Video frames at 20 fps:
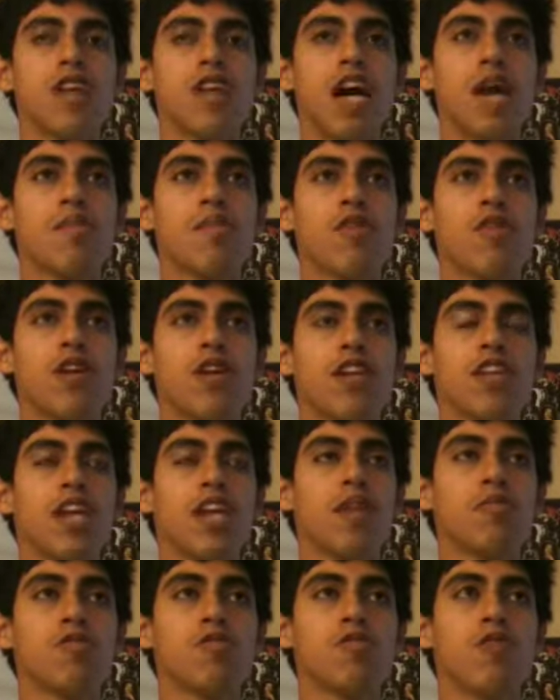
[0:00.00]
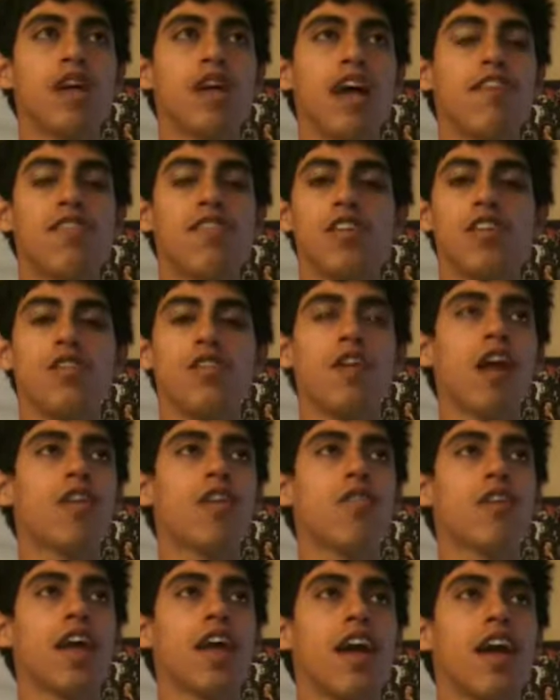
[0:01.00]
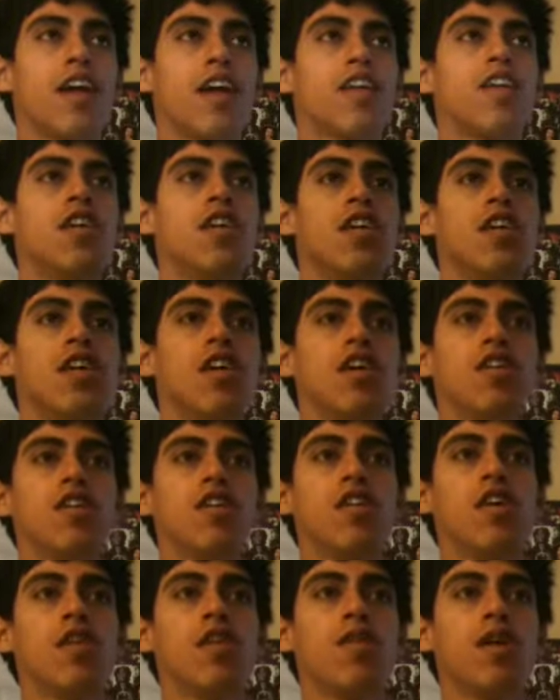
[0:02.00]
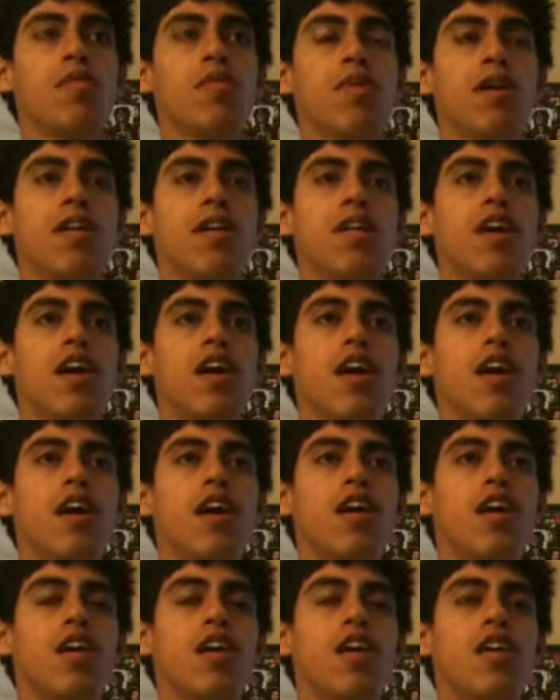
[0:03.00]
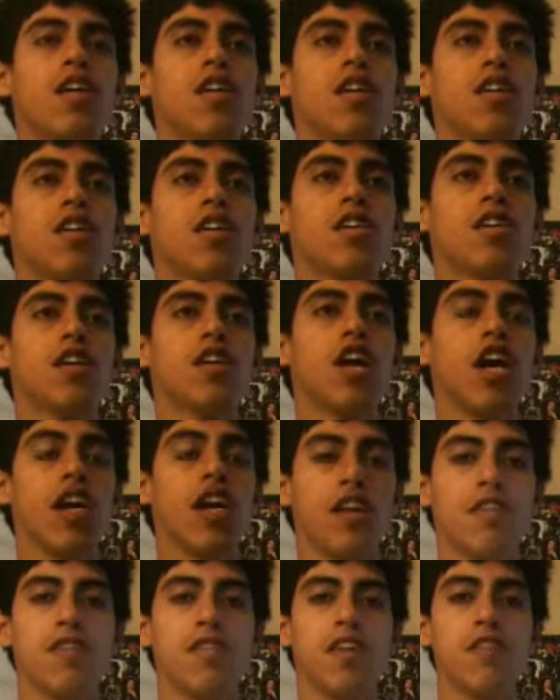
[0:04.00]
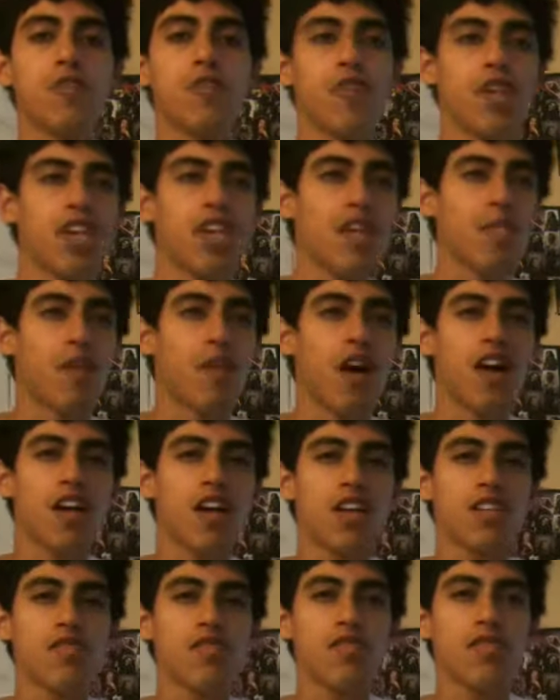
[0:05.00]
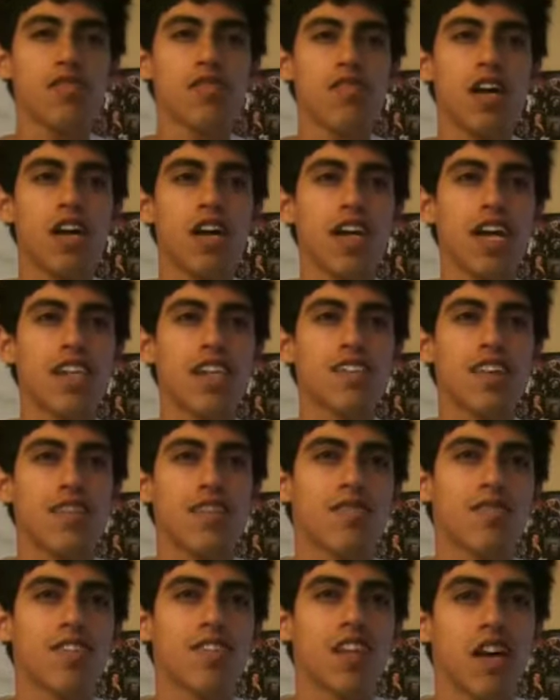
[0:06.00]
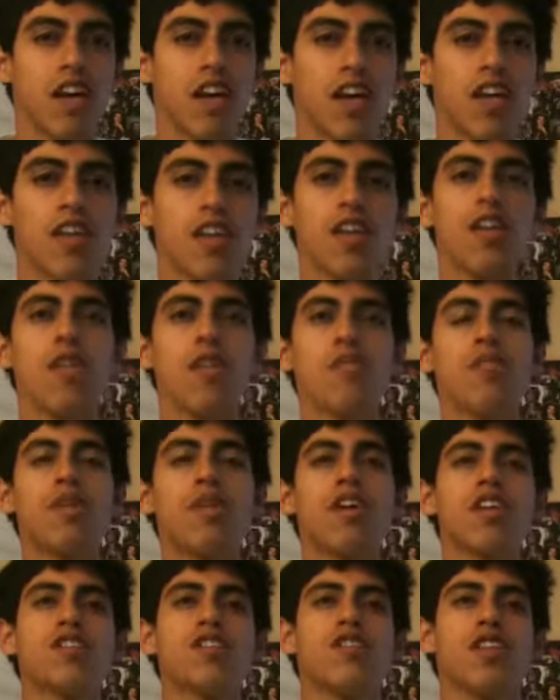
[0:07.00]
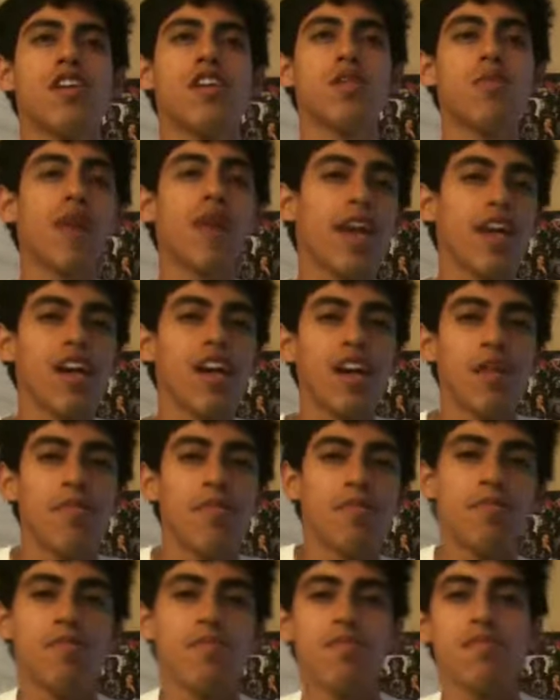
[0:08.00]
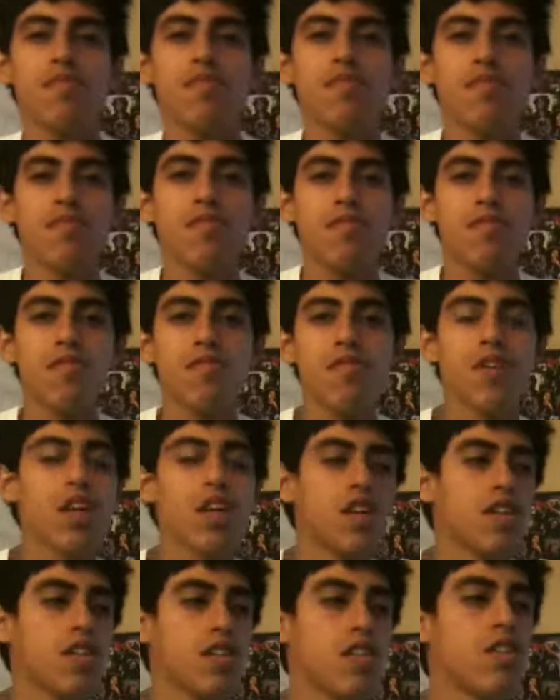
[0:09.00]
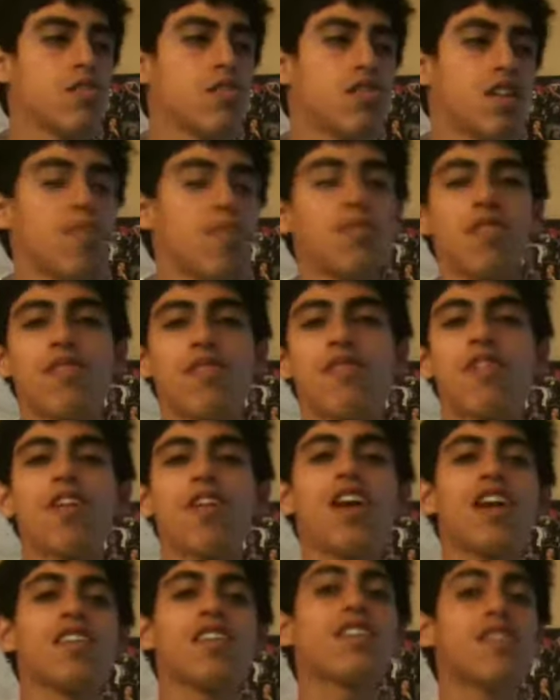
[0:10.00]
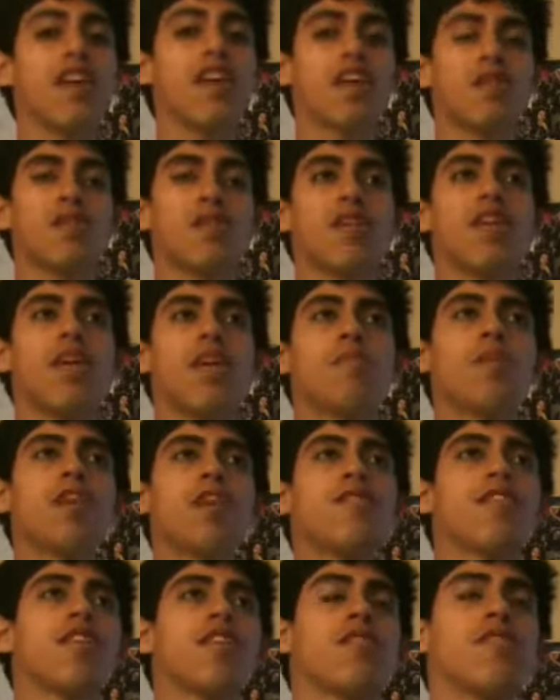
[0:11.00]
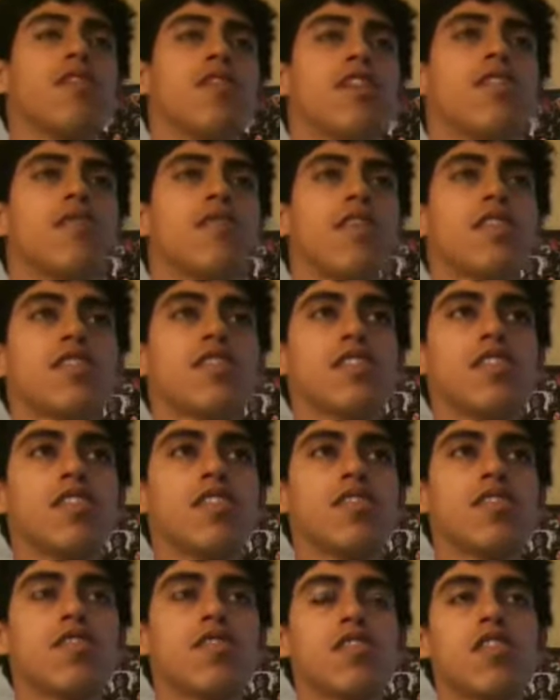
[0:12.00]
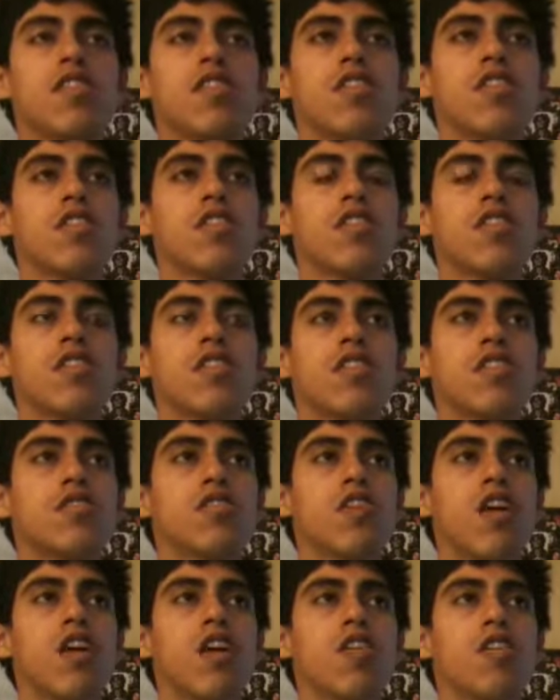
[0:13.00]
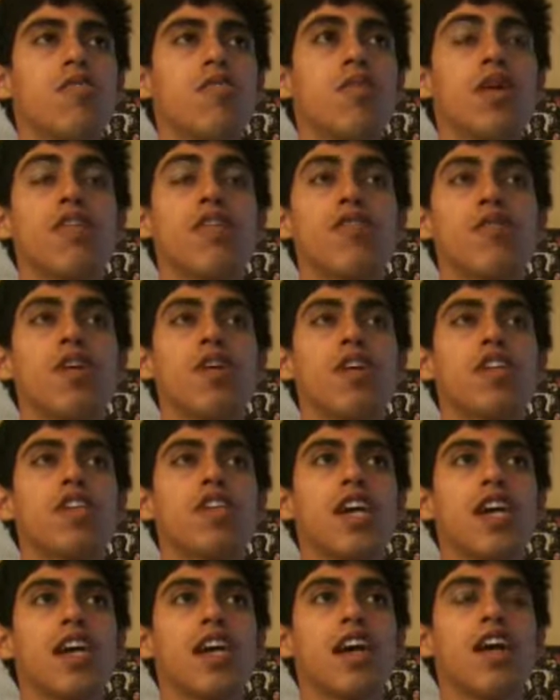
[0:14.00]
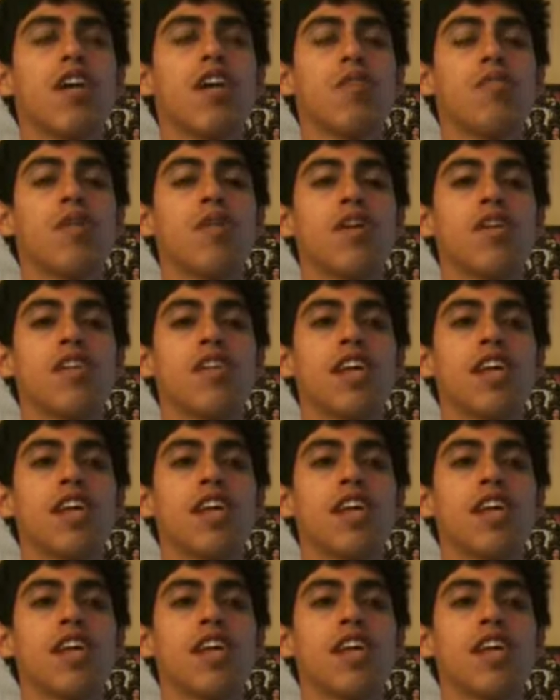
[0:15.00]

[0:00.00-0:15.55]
I'm green labeled, whatever, dude. I don't care. You know what, man? Good. If we need martyrs, I guess that's good. Because you need to wake up. Do something for God's sake, man. I'm not even going to read the rest of this article. But if you want to check it out, I'll put a